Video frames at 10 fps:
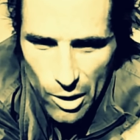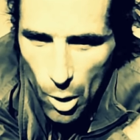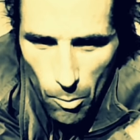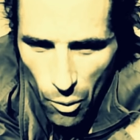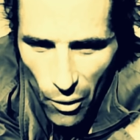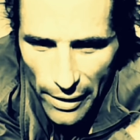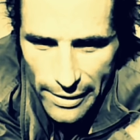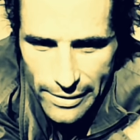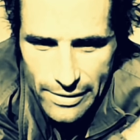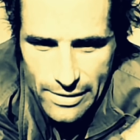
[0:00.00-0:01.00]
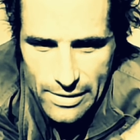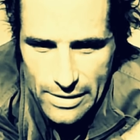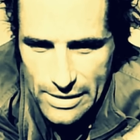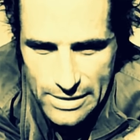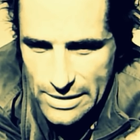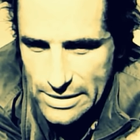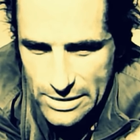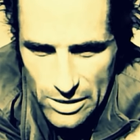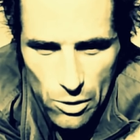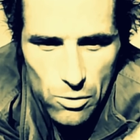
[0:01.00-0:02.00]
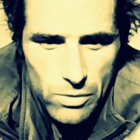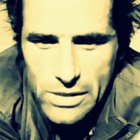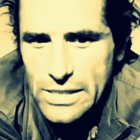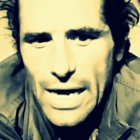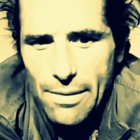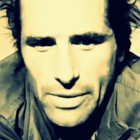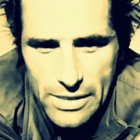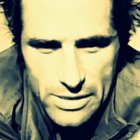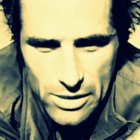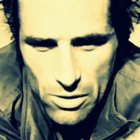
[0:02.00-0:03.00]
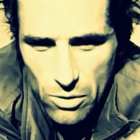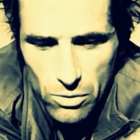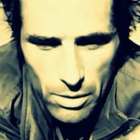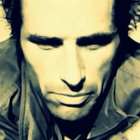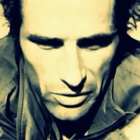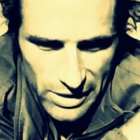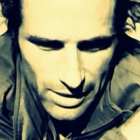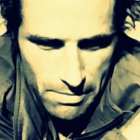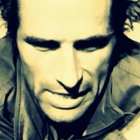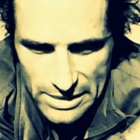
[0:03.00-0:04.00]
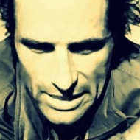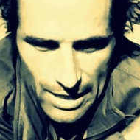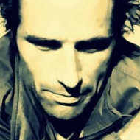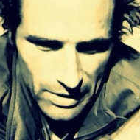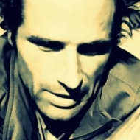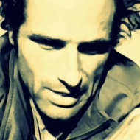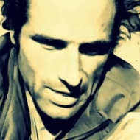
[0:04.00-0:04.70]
Oh boy, he's got to be so completely messed up and